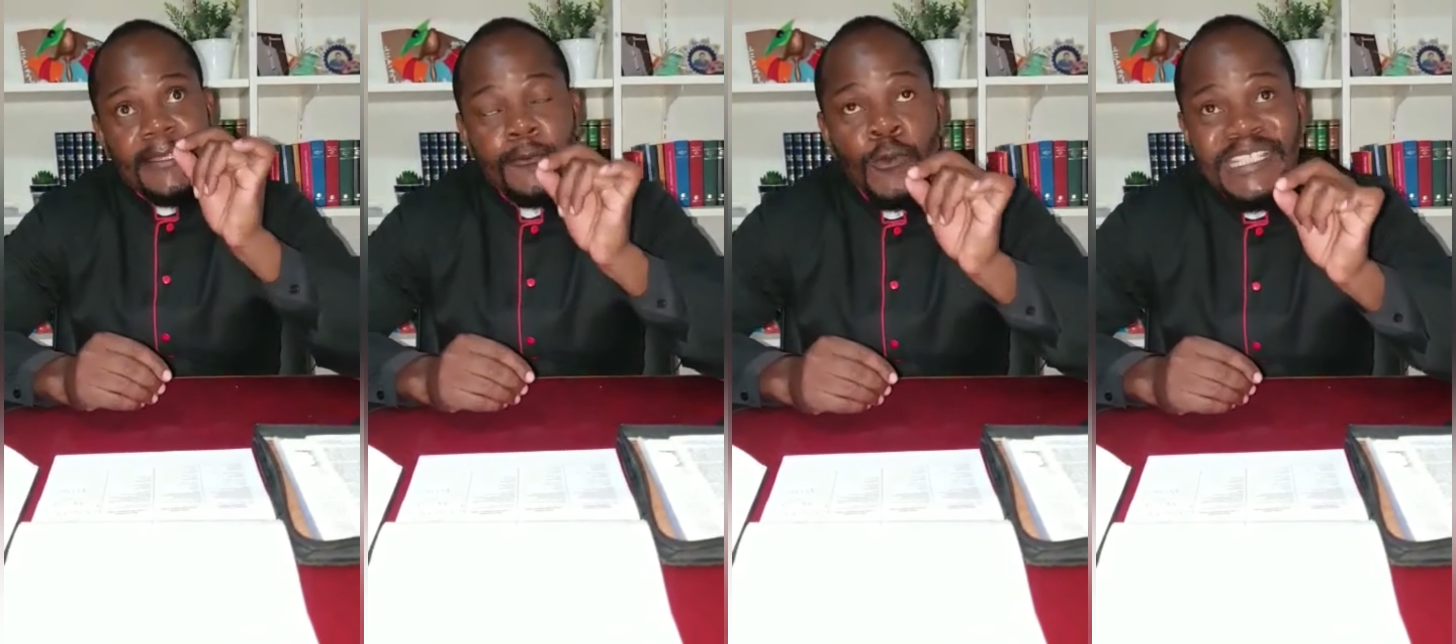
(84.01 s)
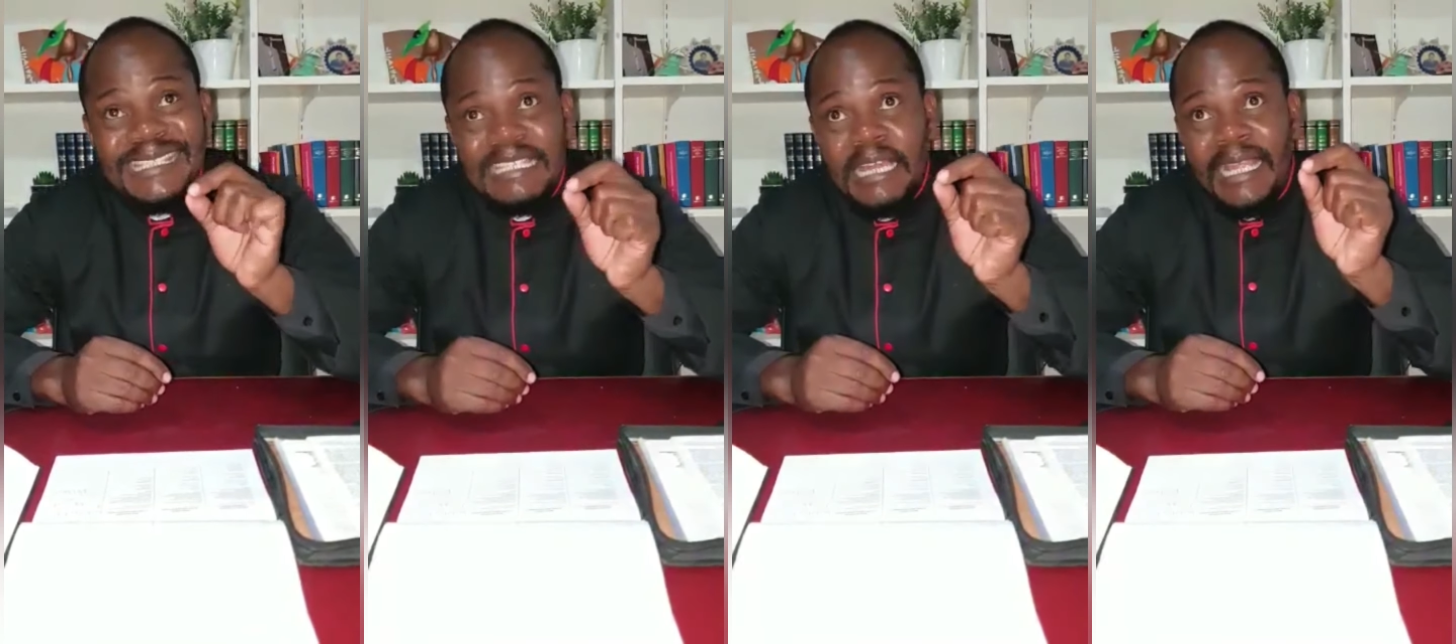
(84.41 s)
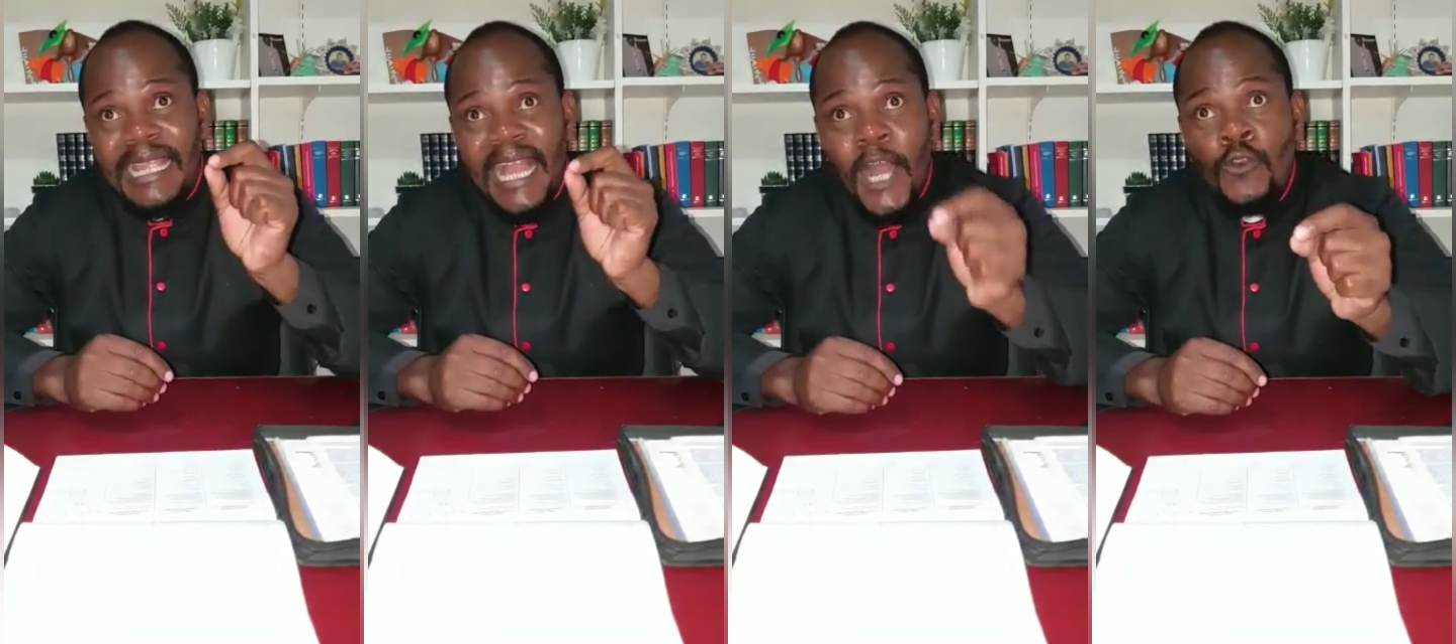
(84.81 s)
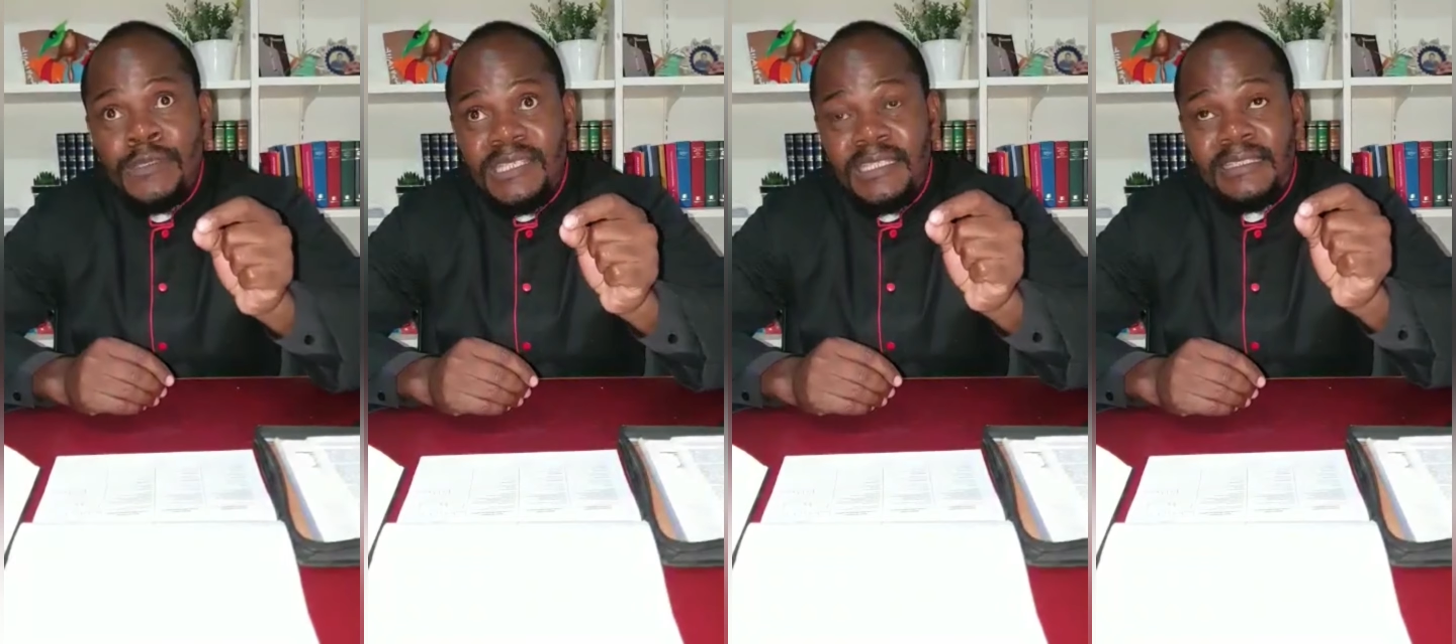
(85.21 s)
which is an
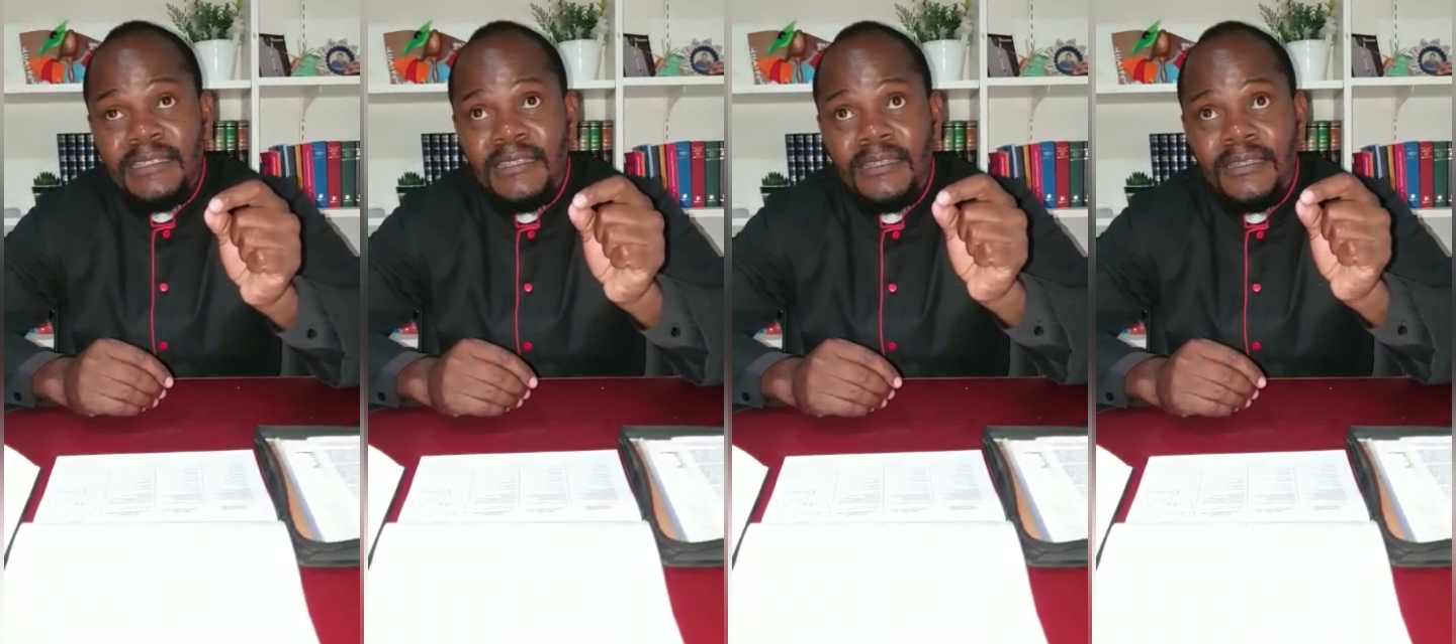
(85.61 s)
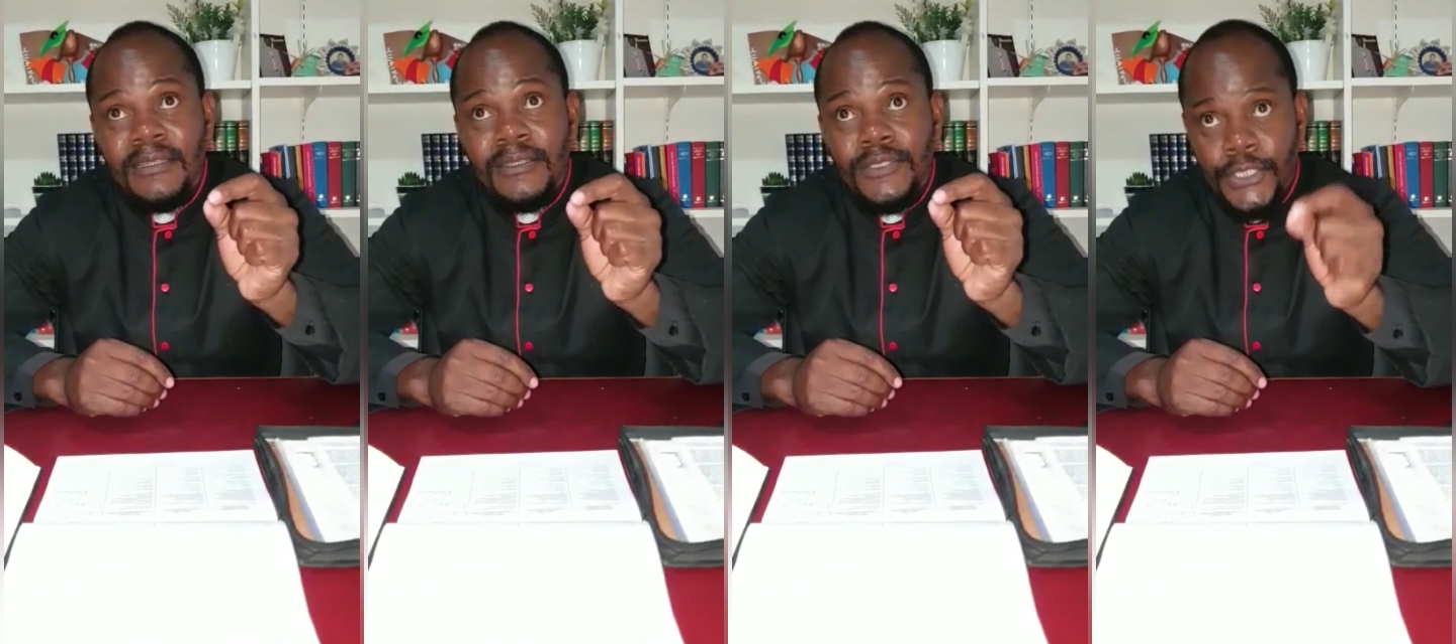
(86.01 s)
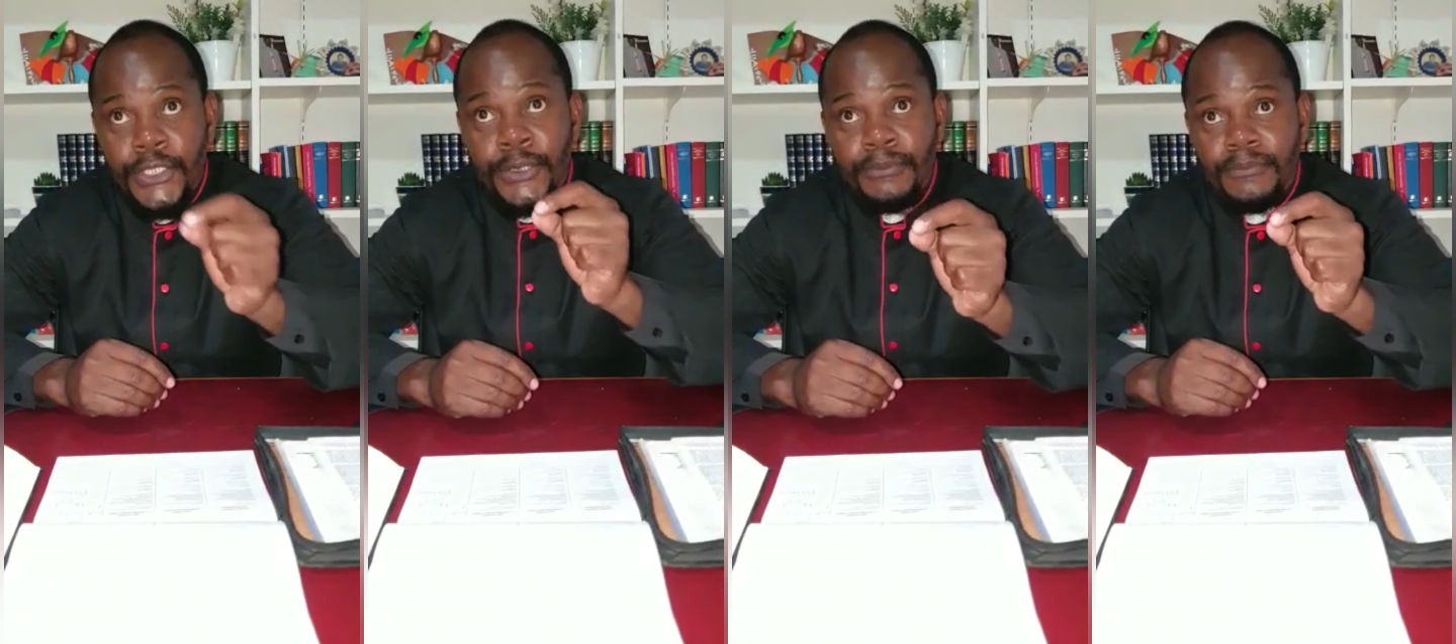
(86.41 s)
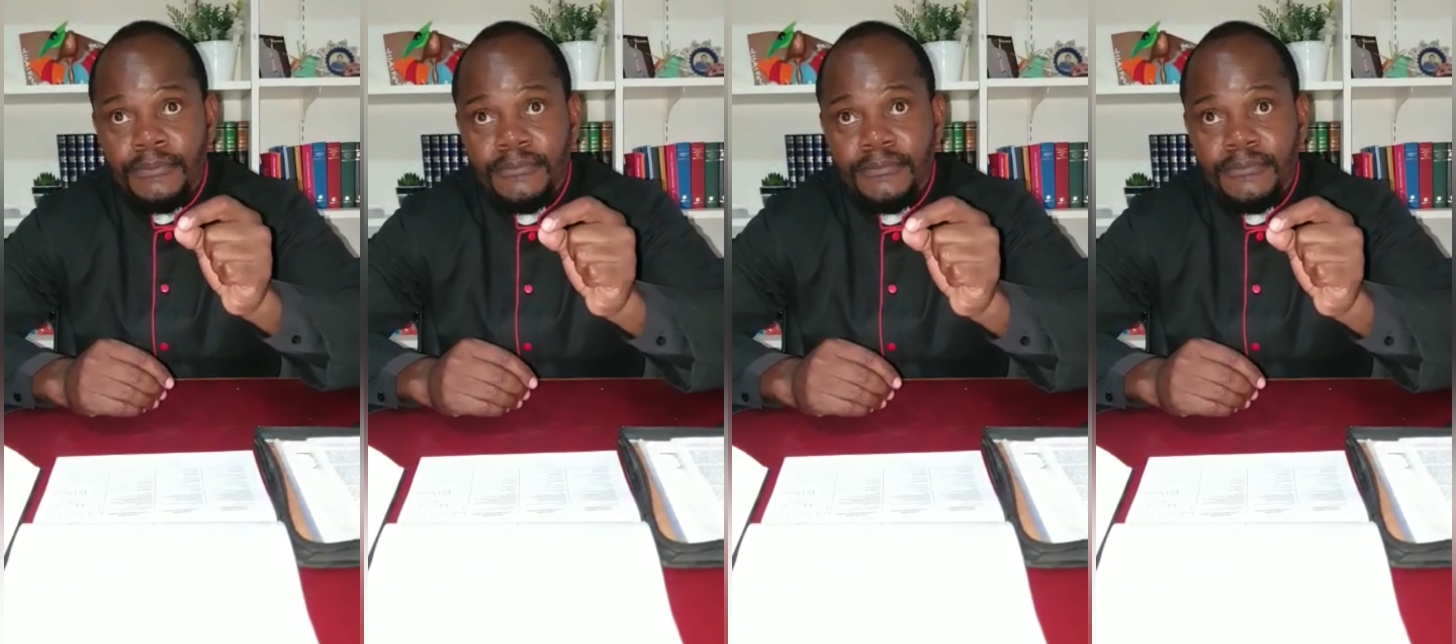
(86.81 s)
accounting term.